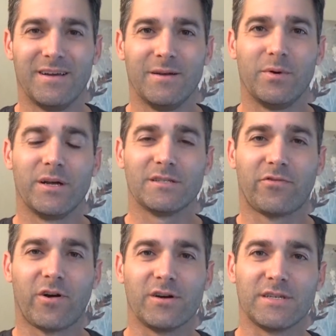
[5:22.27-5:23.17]
But as
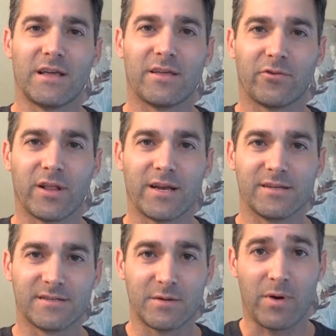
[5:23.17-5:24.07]
far as anything relating to
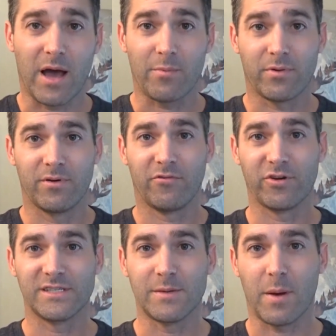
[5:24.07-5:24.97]
CPAP,
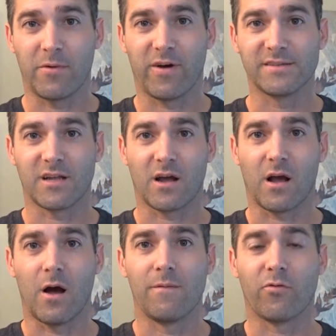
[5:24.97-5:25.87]

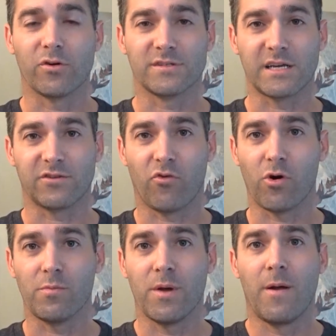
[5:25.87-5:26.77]
freecpapadvice.com/forum